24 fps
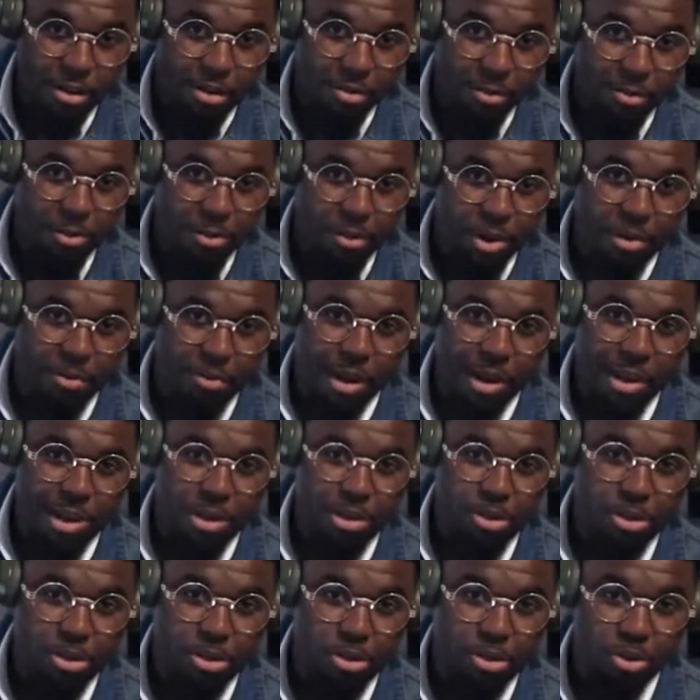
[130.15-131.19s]
I'm pointing right here.
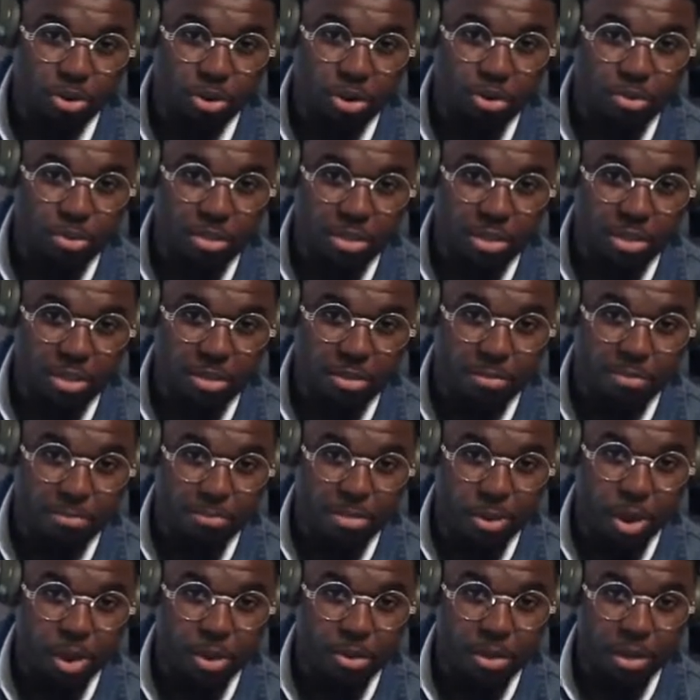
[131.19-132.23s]
This girl with this
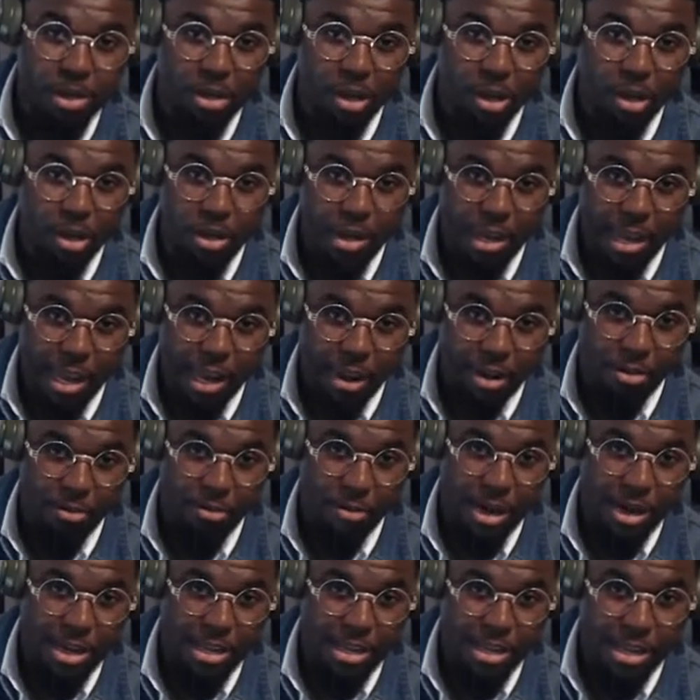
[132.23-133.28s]
bow and long hair
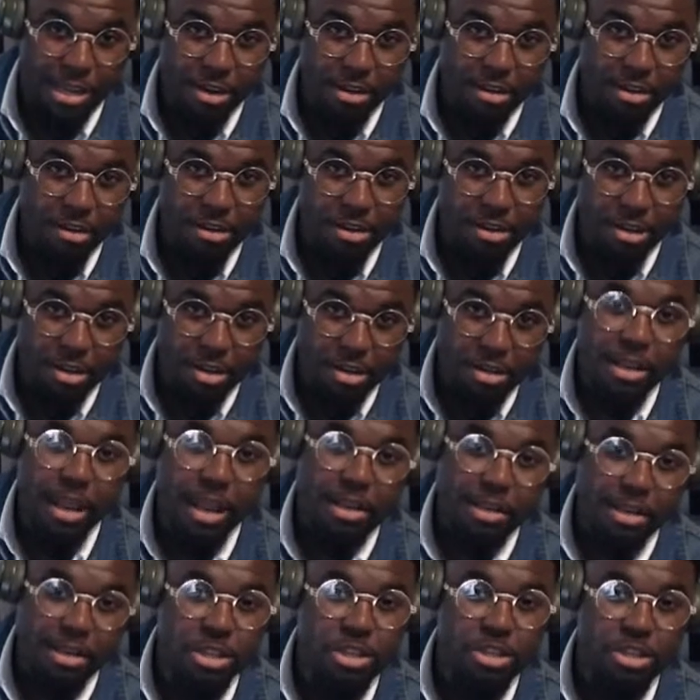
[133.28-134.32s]
right here.
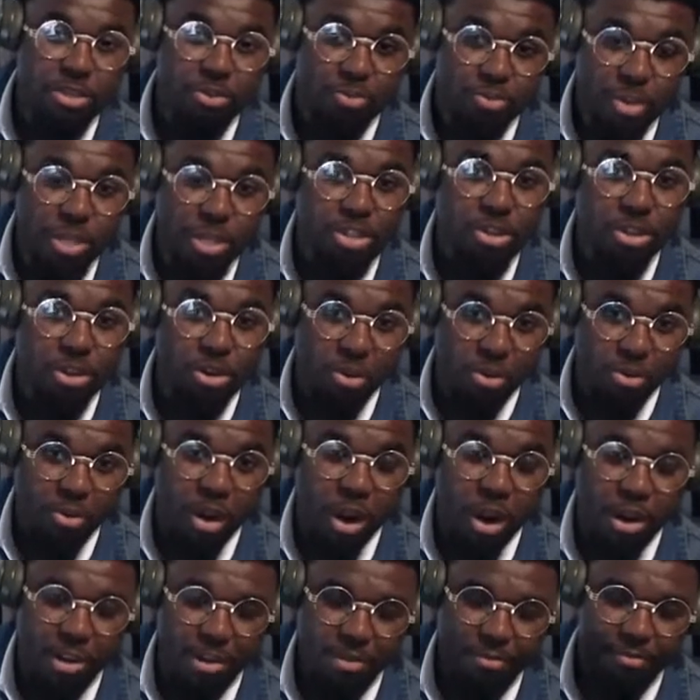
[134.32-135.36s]
That is Risa Harada.